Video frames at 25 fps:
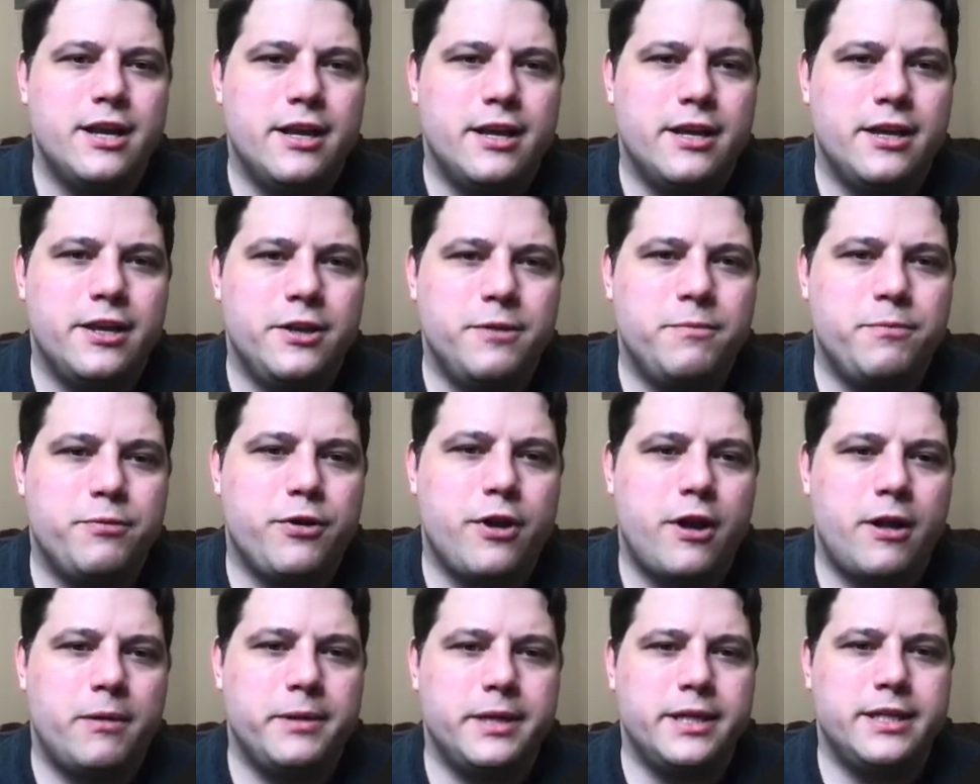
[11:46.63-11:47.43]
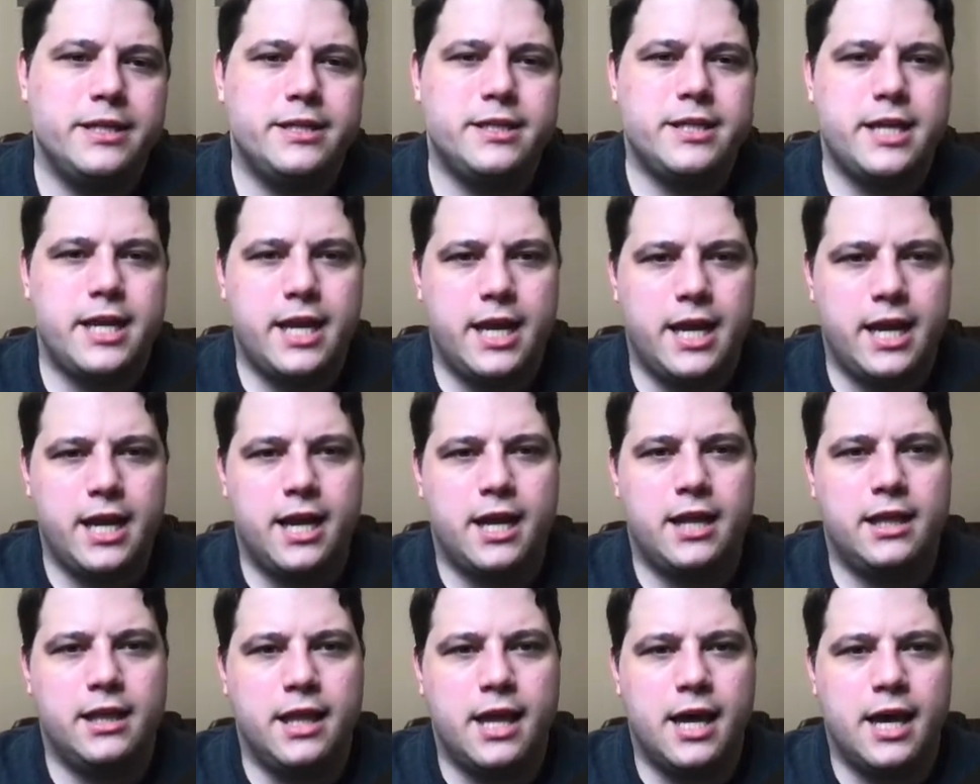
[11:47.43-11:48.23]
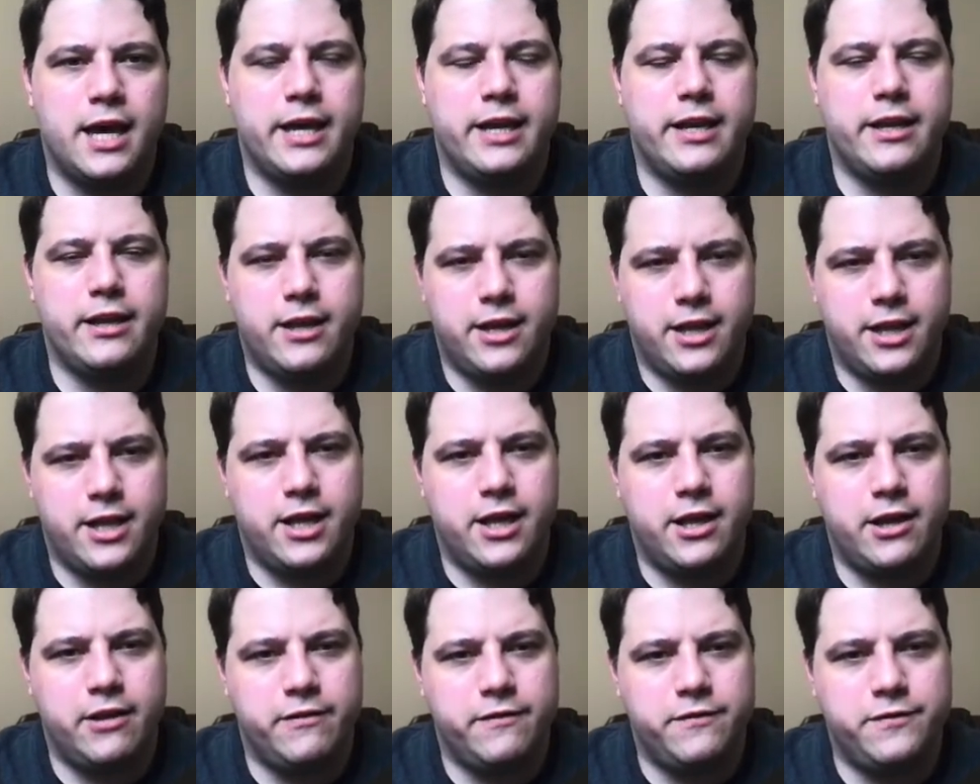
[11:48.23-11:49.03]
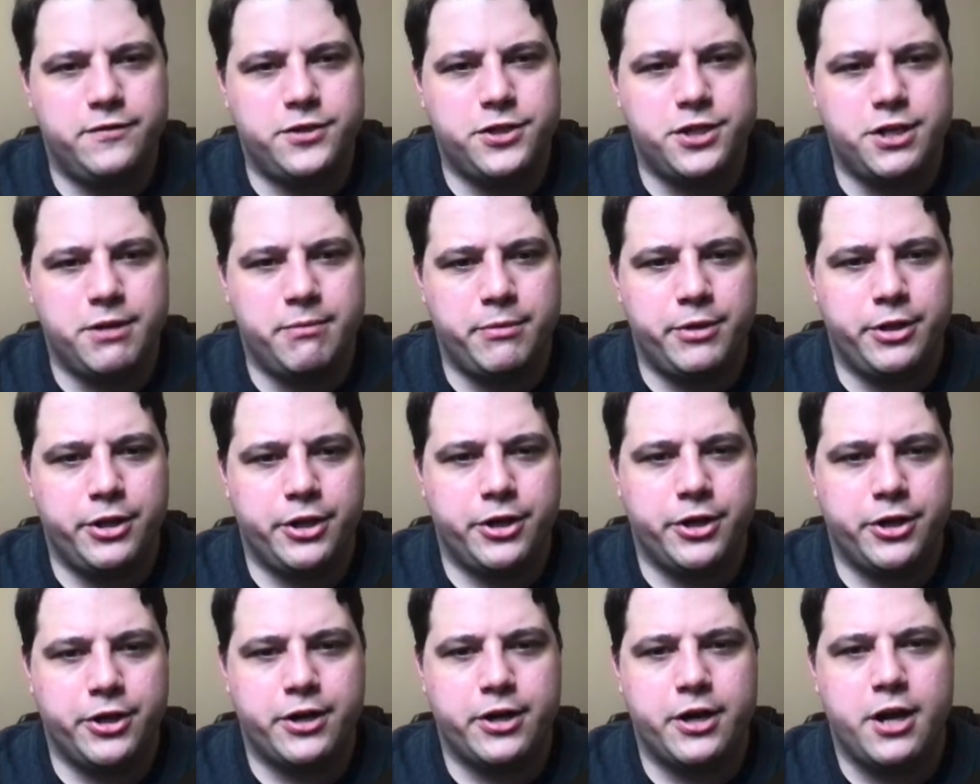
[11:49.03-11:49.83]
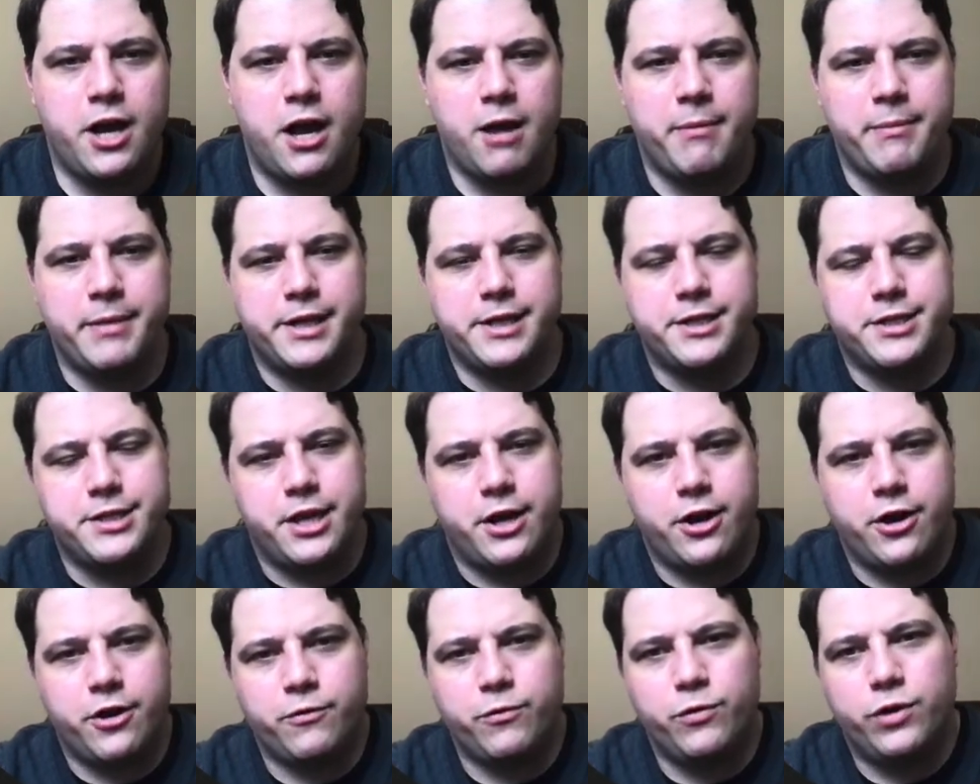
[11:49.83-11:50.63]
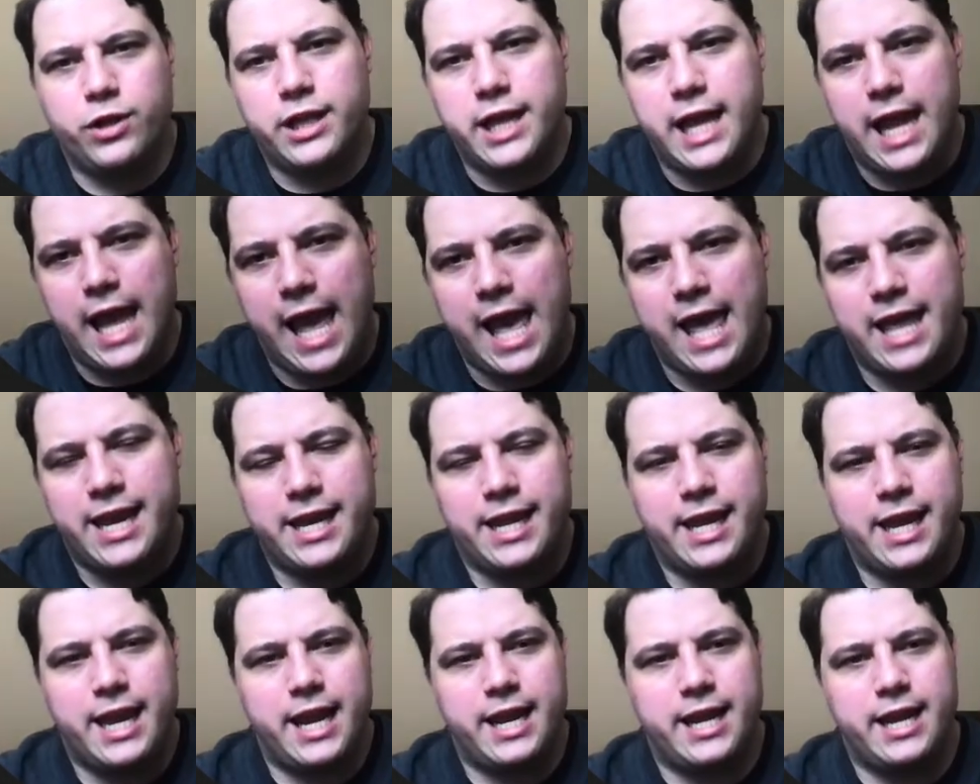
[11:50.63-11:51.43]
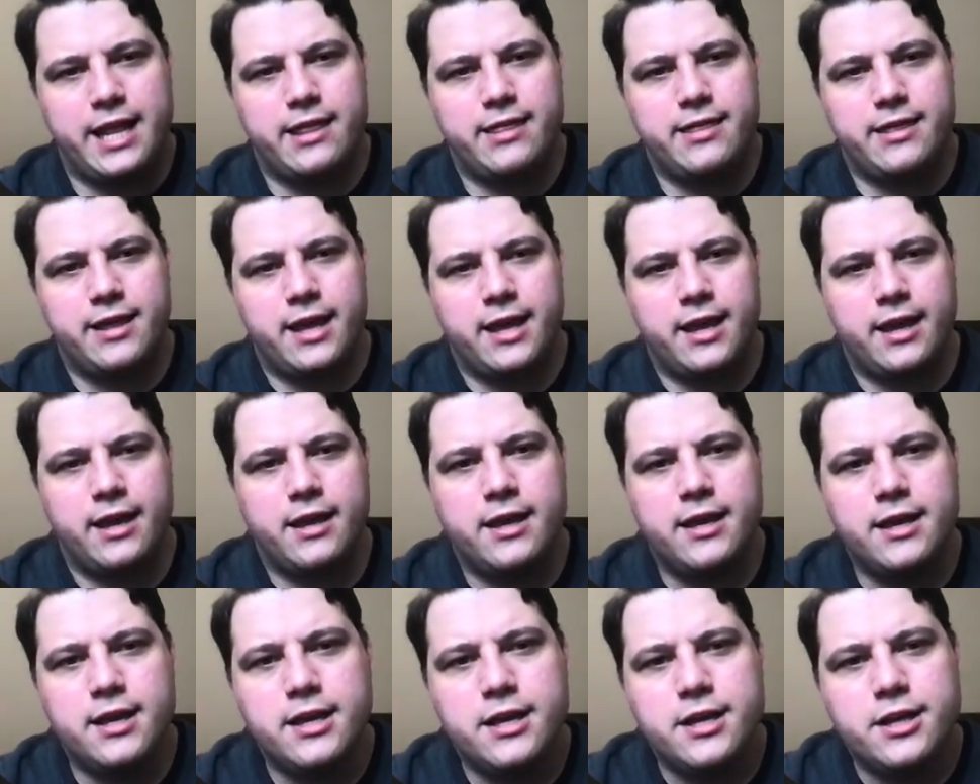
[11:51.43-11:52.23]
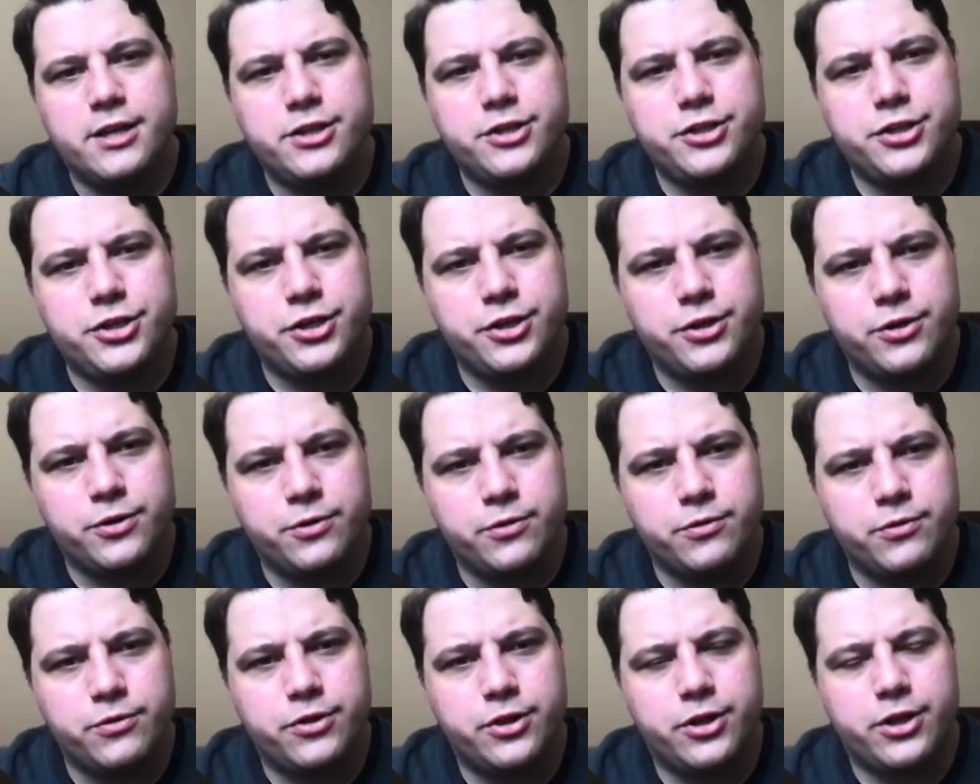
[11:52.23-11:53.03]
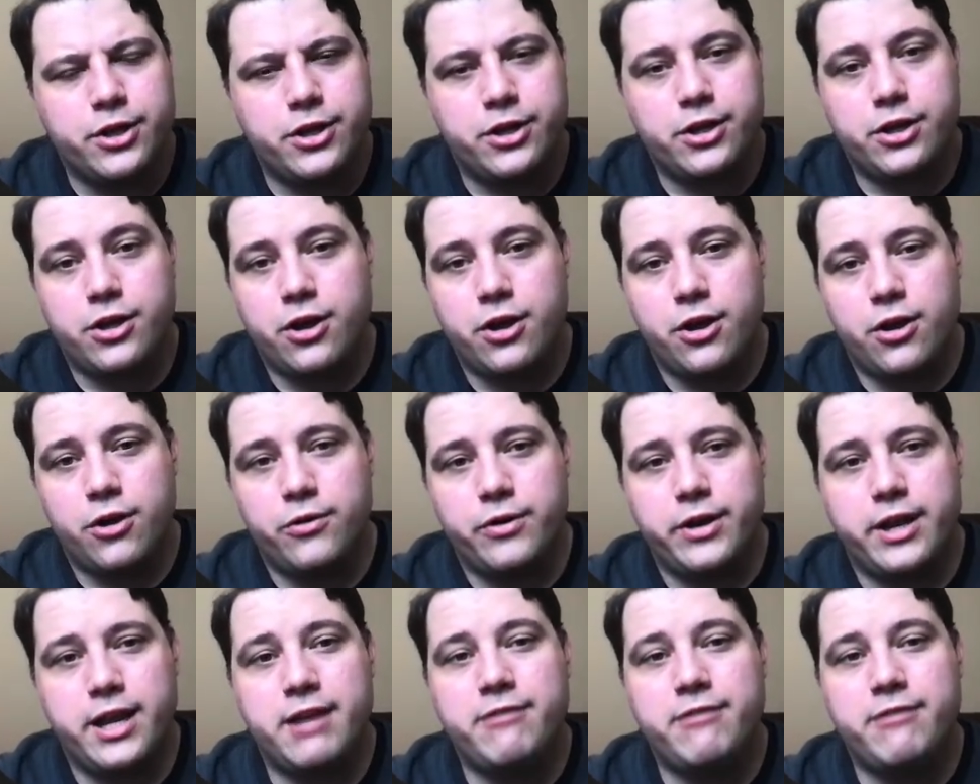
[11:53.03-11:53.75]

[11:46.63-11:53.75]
you probably see a lot of similar comments that aren't really adding anything to the code.